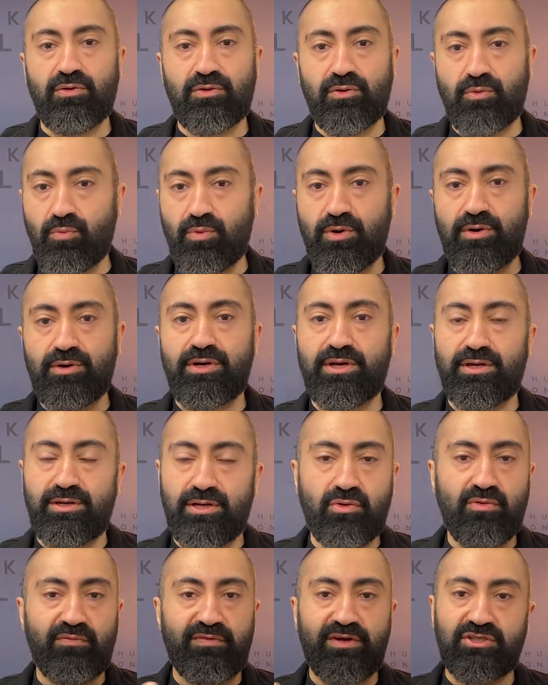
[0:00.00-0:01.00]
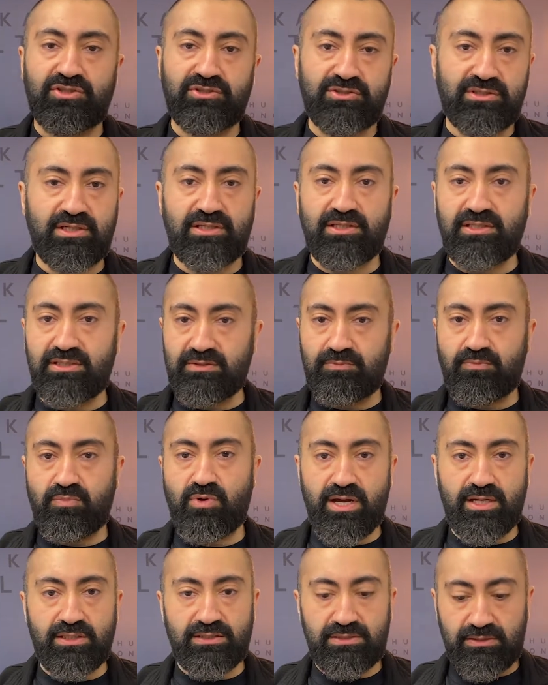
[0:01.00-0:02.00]
the work and innovation that these
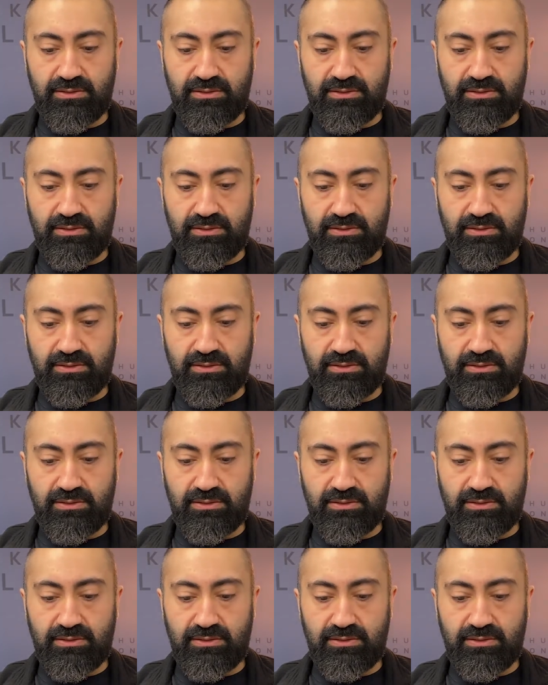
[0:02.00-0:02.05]
brands